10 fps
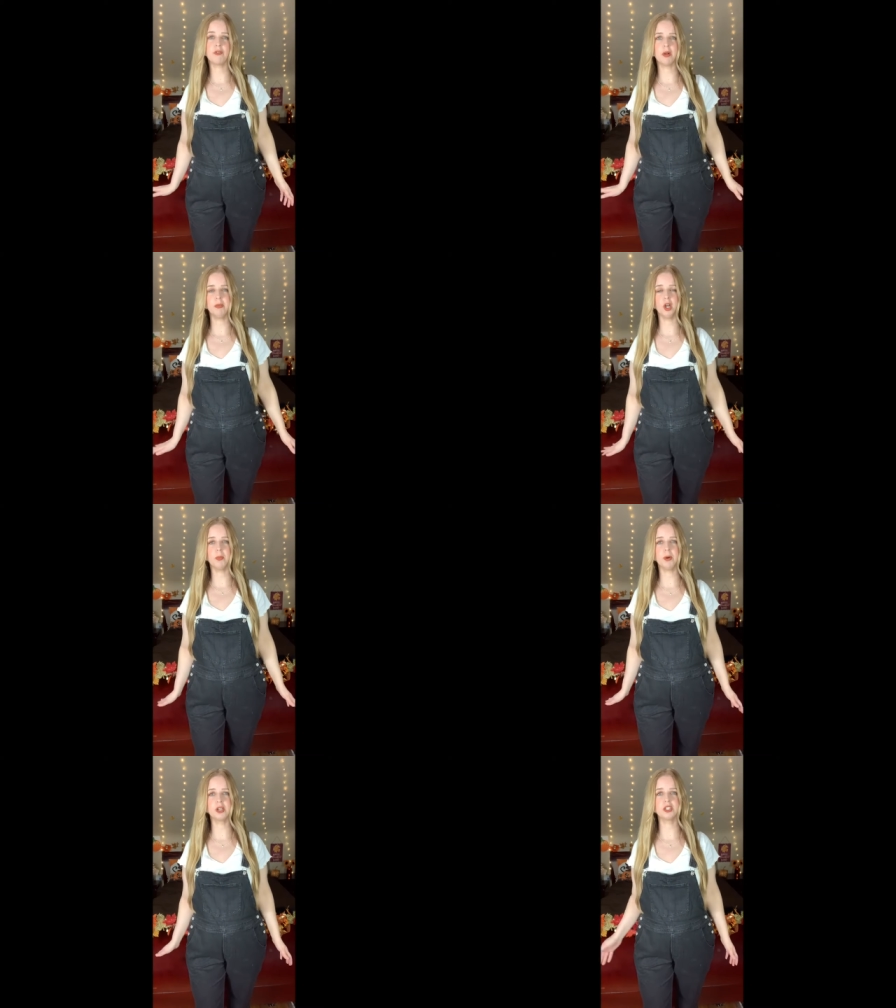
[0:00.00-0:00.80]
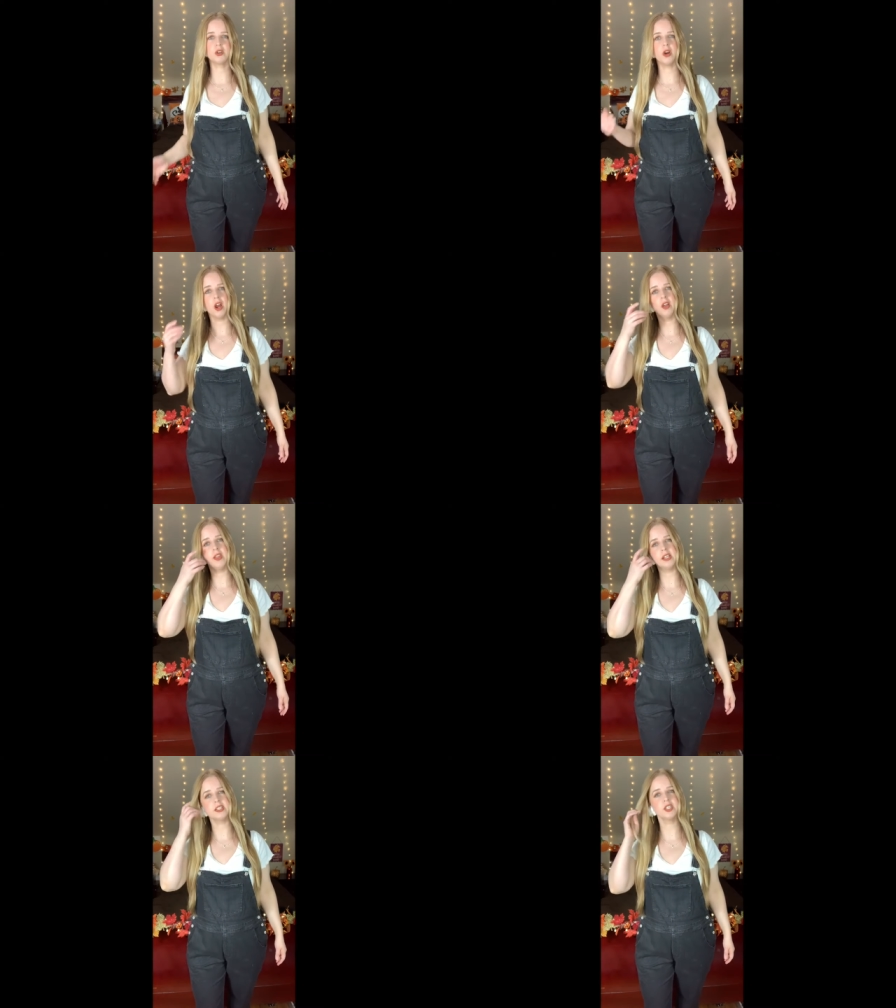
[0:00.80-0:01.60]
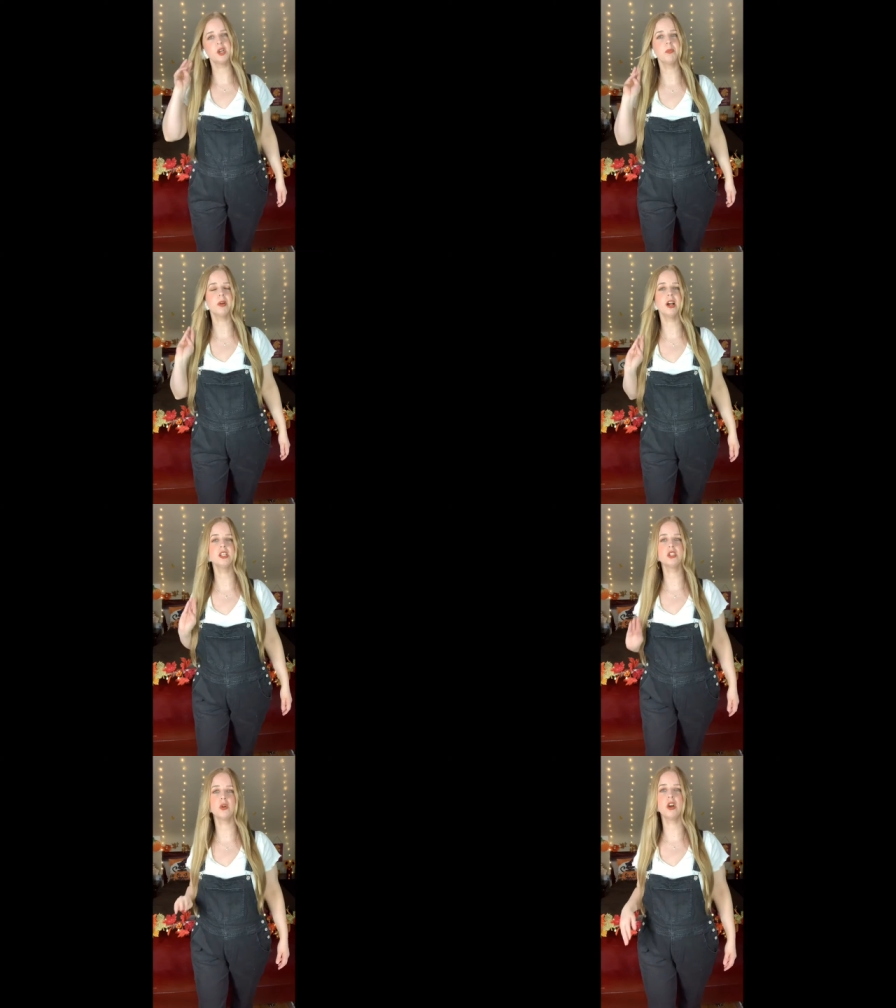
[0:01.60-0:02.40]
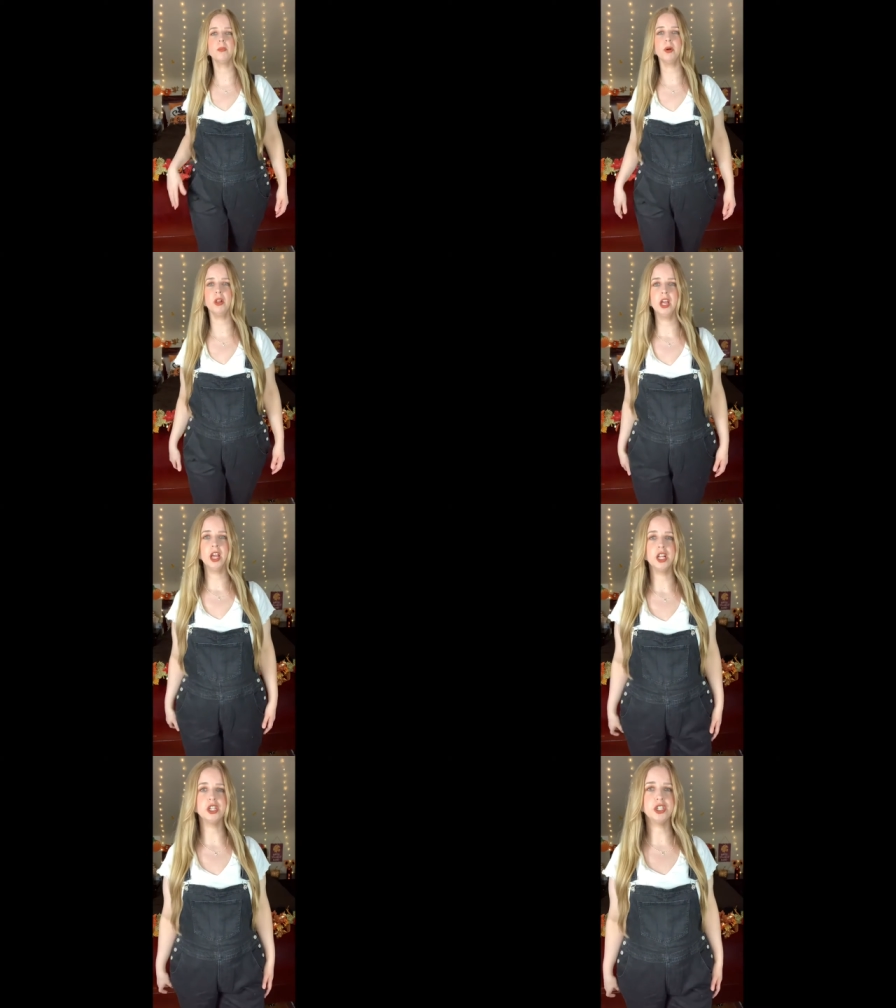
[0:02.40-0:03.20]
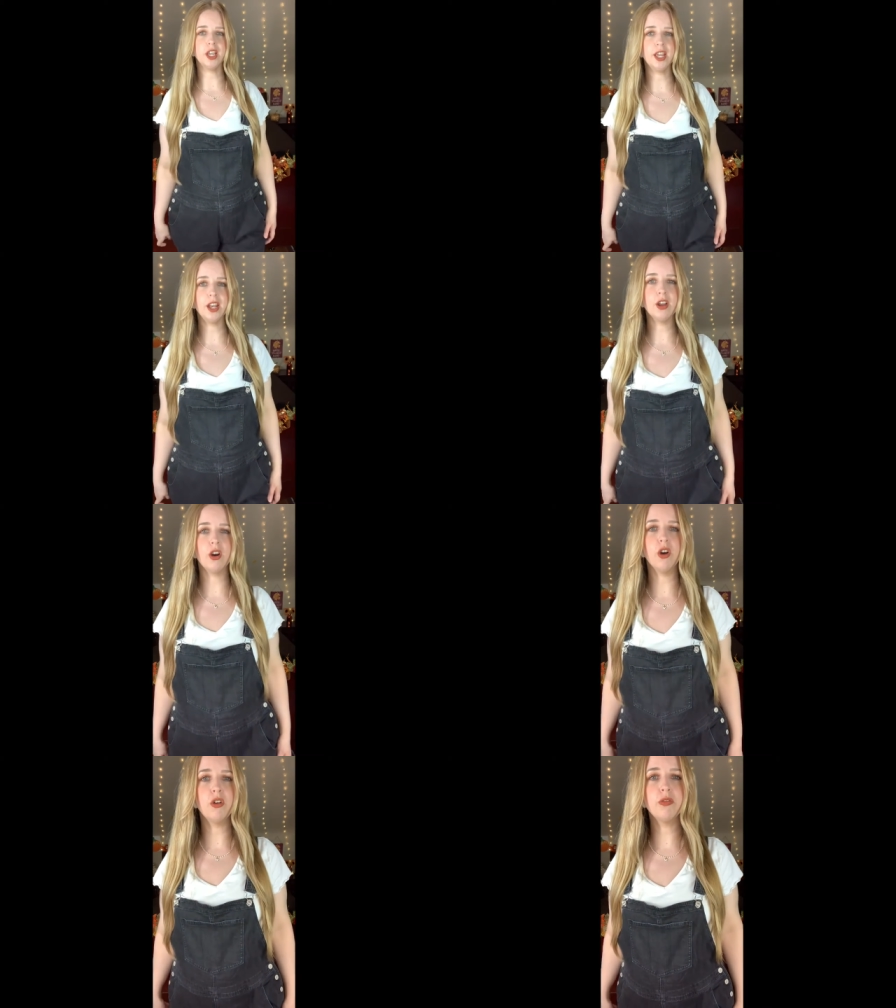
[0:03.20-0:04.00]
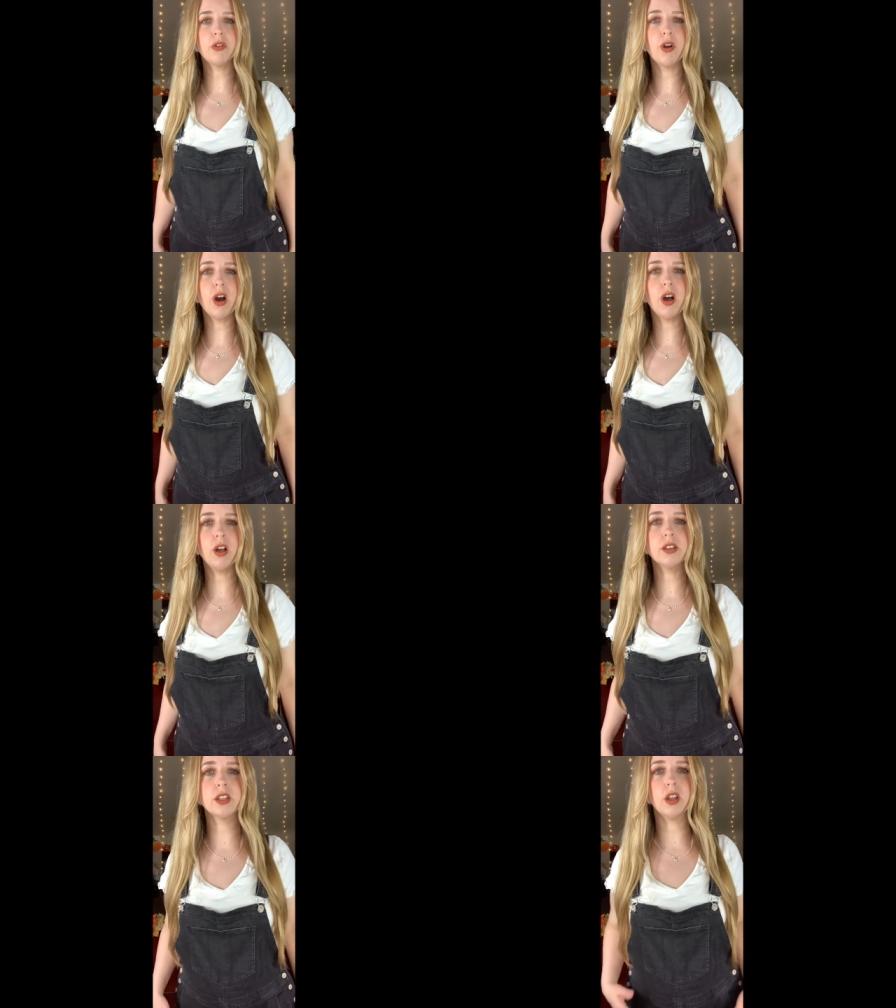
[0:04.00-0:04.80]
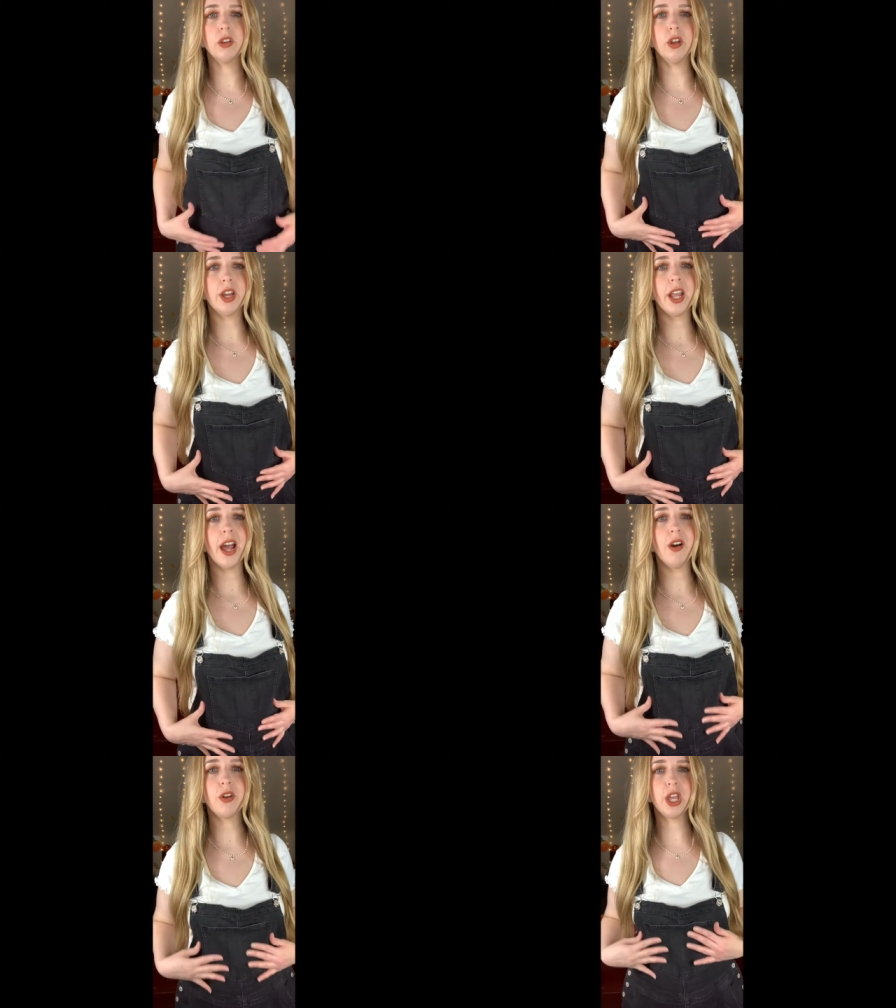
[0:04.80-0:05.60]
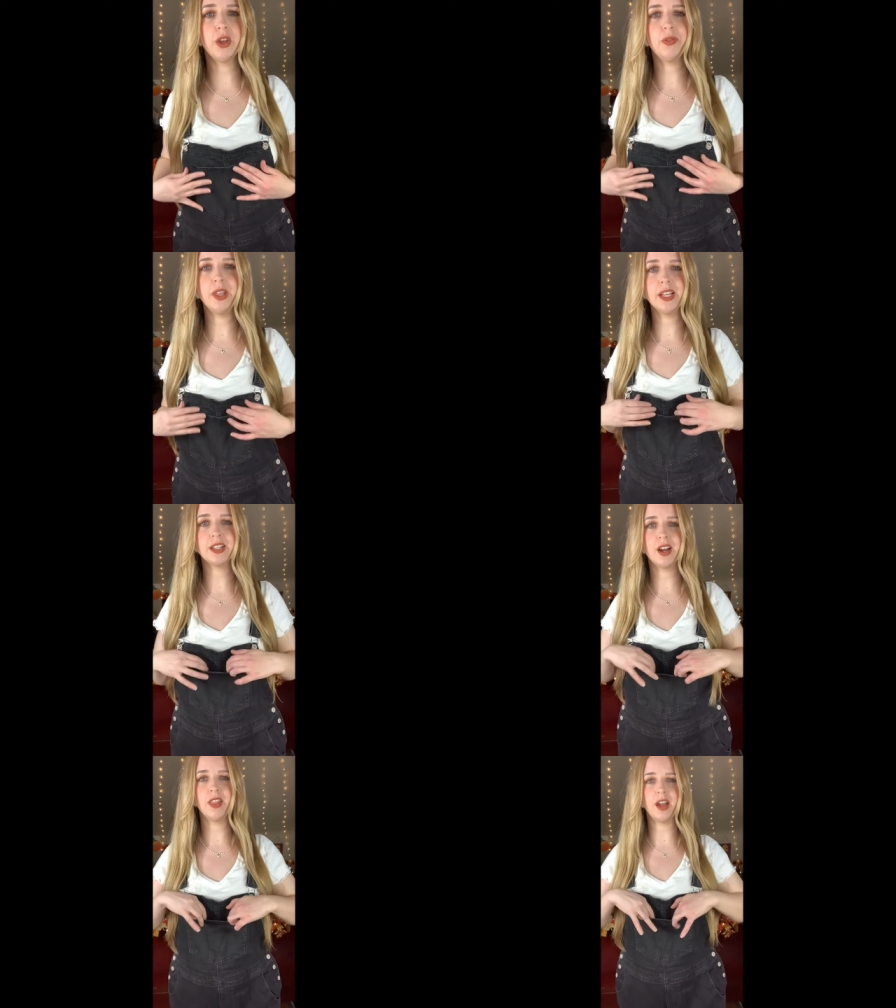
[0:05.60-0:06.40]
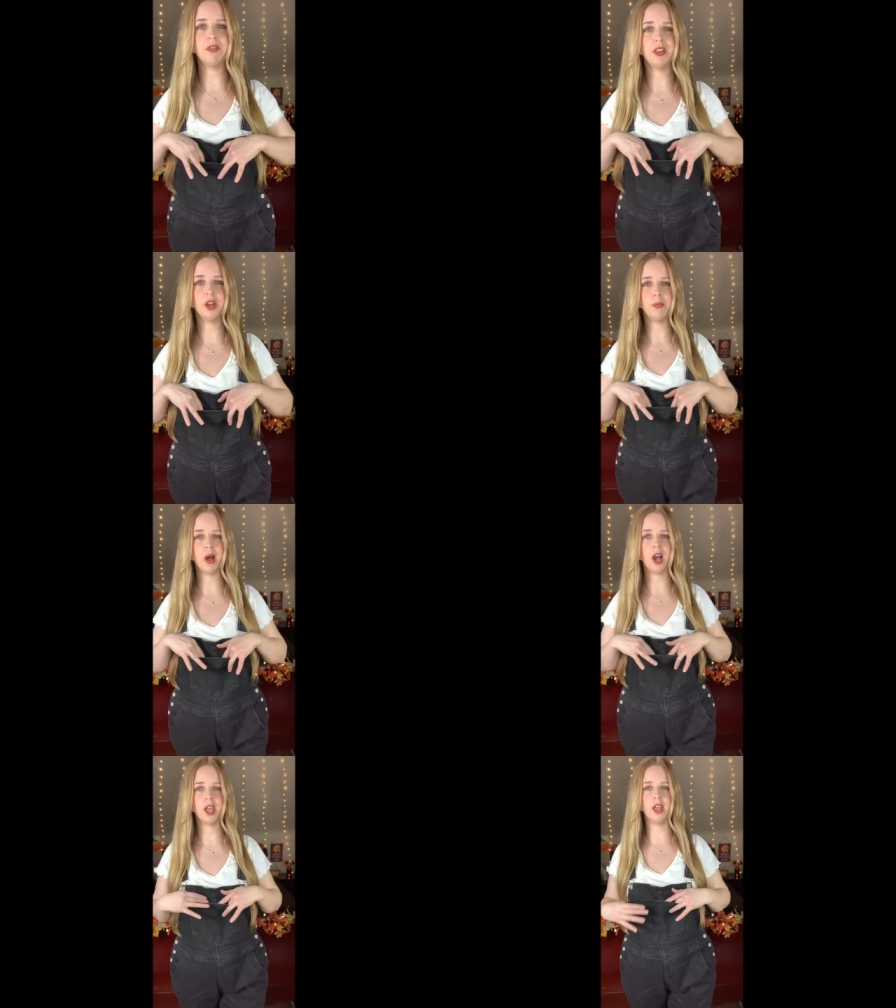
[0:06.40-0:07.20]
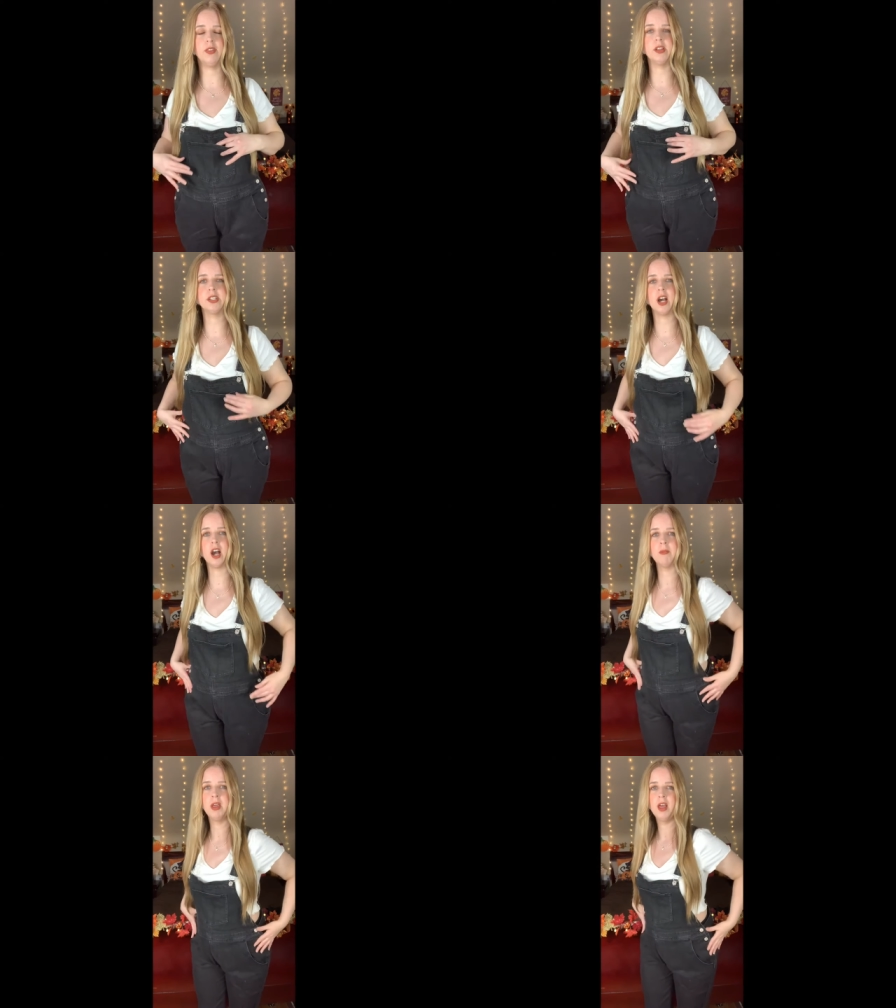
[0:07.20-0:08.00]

from Lookbook Store are these super adorable jean overalls. Look at how cute these are. They have a little pocket in the top.